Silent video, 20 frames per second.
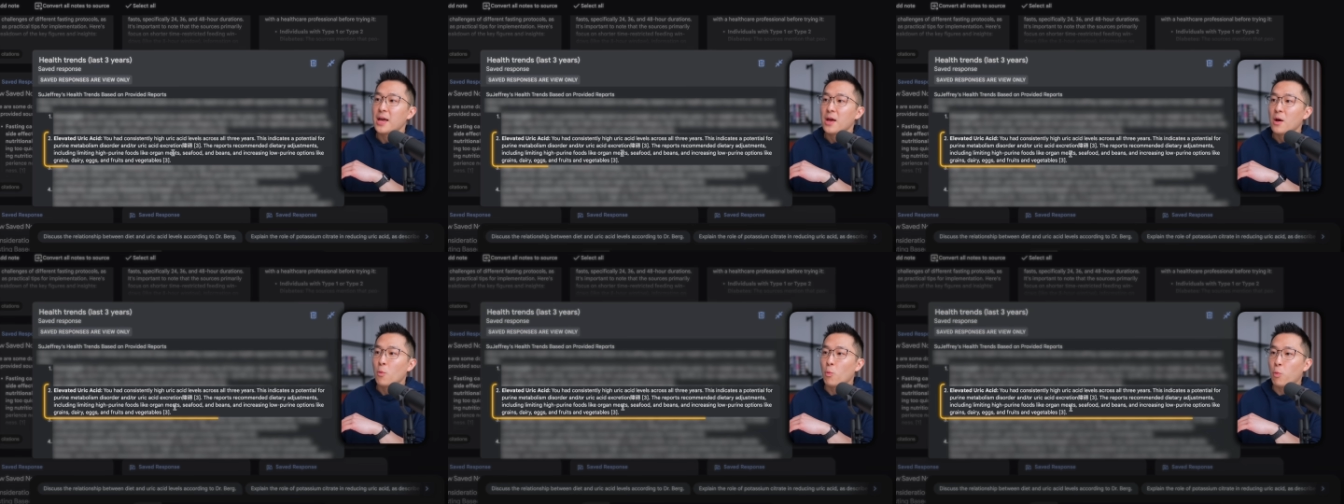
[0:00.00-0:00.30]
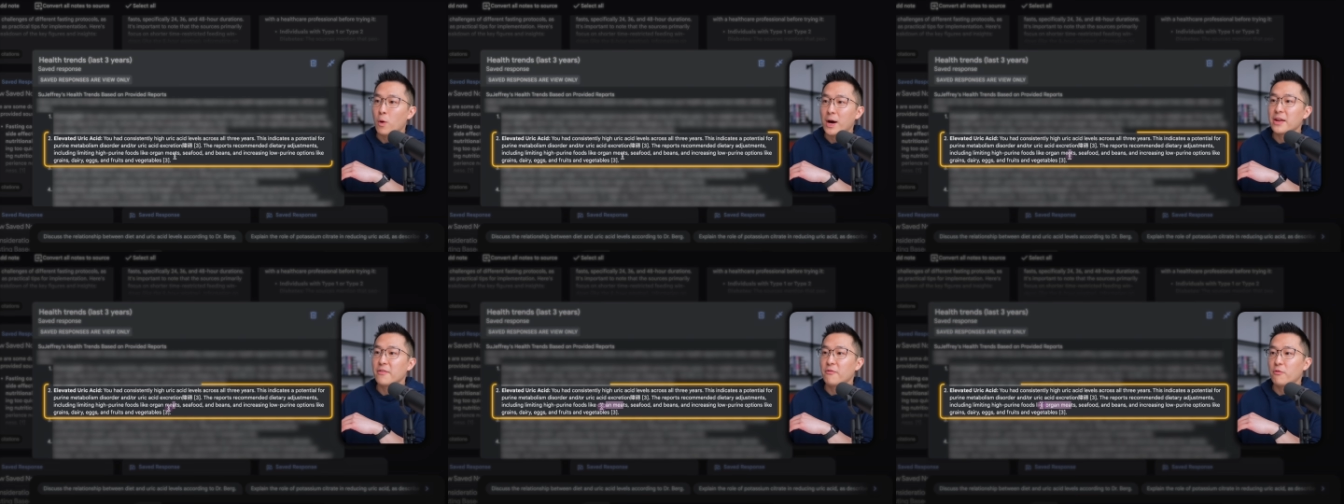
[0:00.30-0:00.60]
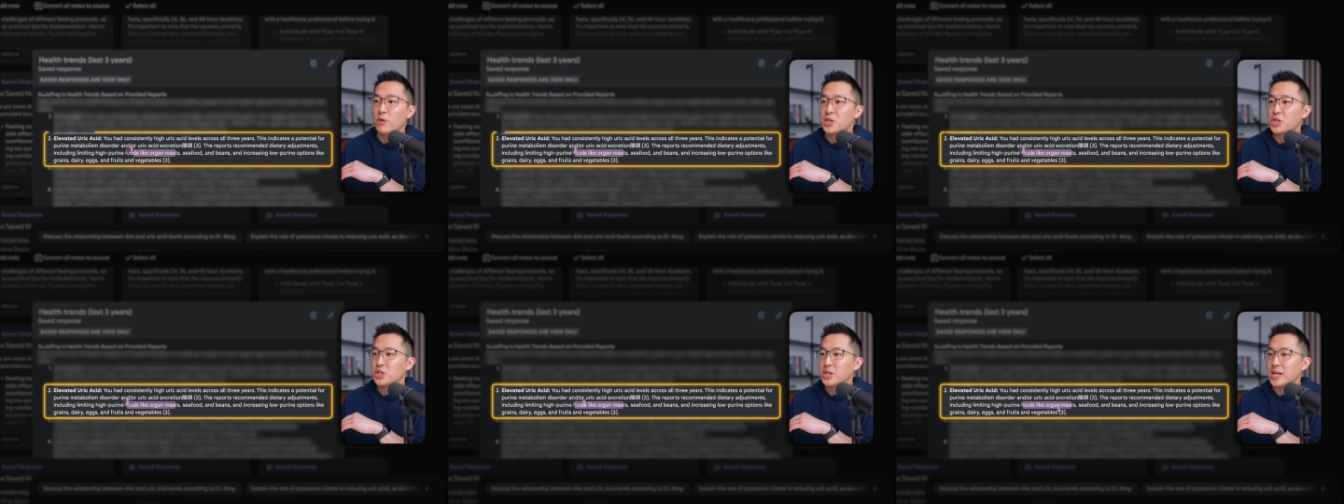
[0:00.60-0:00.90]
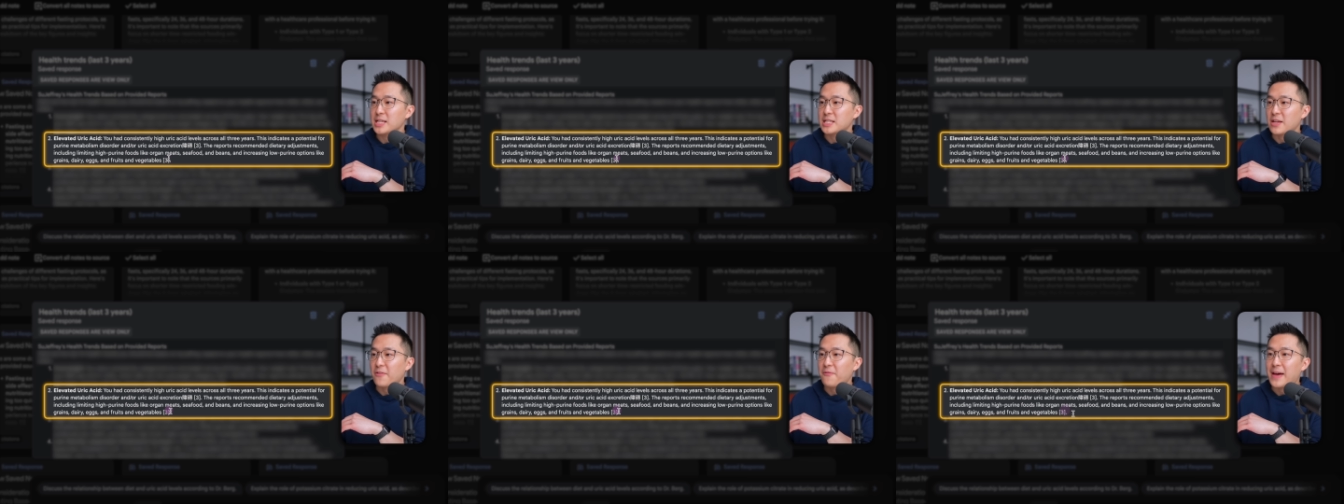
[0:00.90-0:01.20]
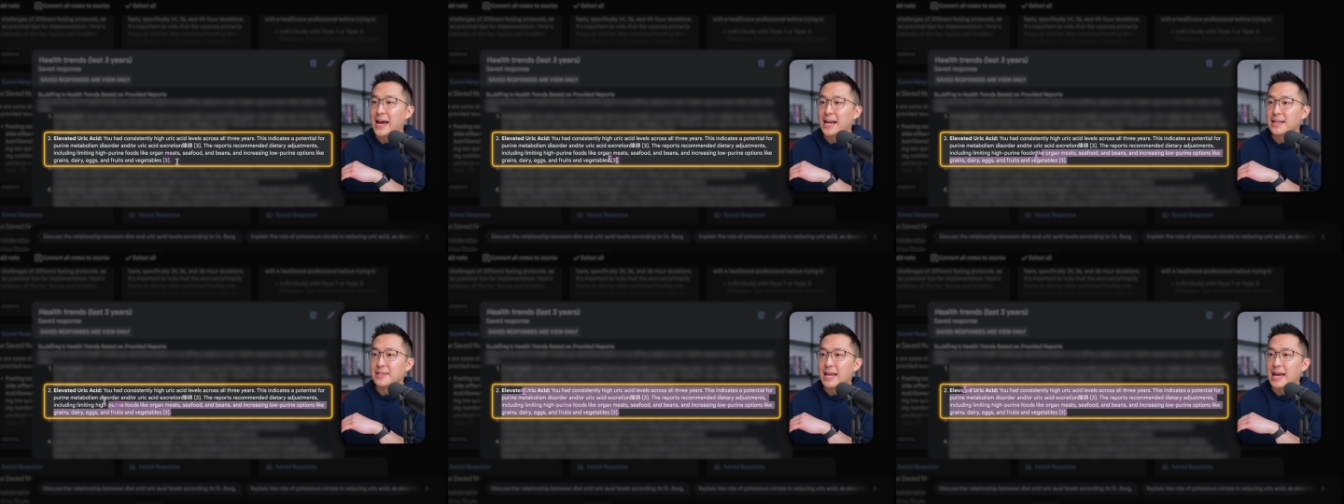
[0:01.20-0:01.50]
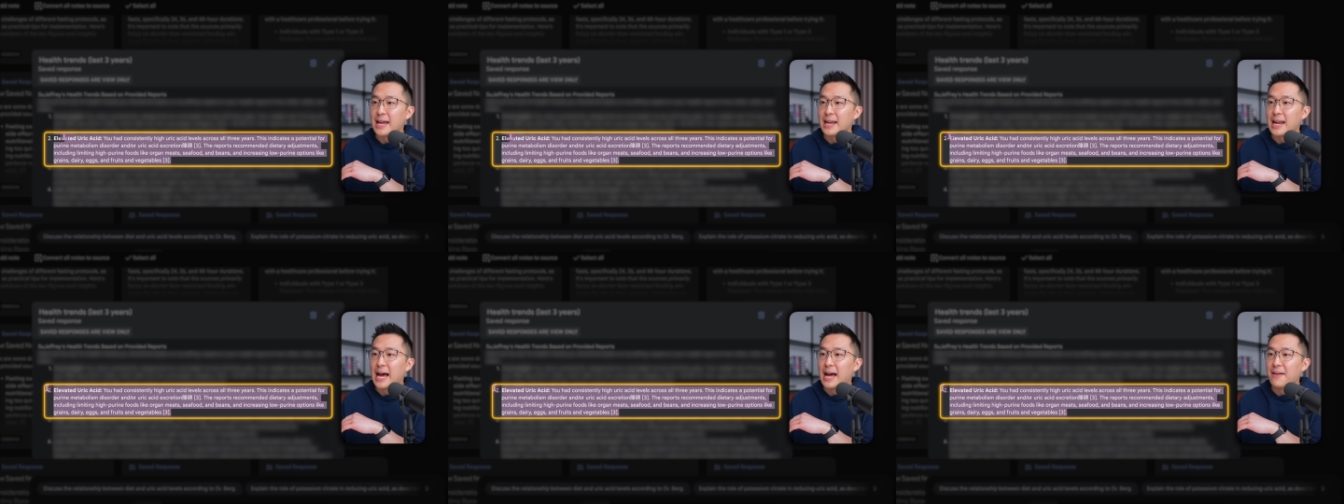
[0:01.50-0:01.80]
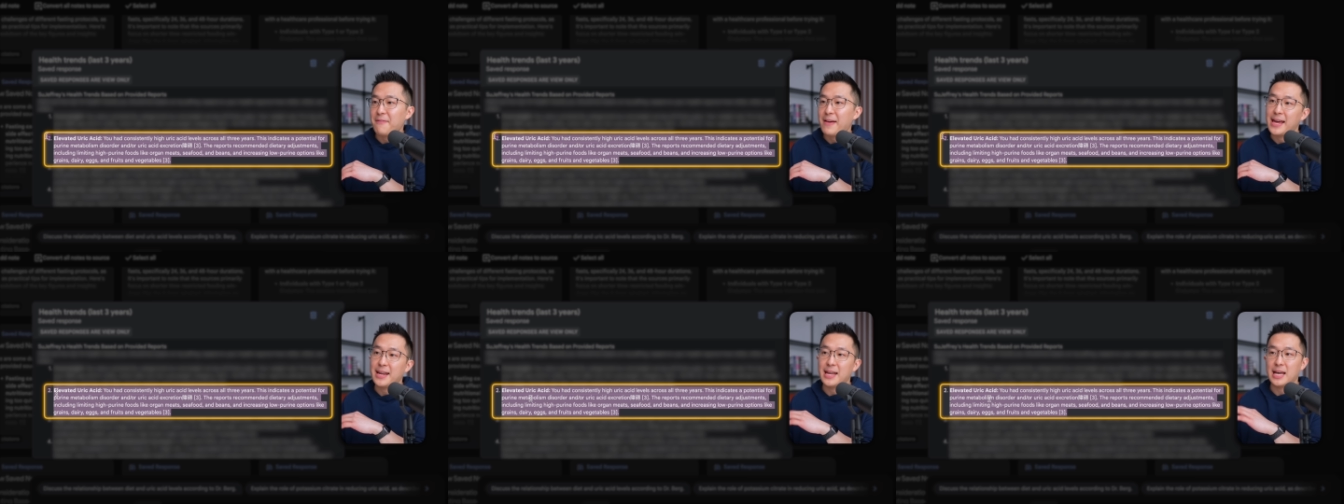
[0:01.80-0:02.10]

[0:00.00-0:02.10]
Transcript: one of which is the fact that I've had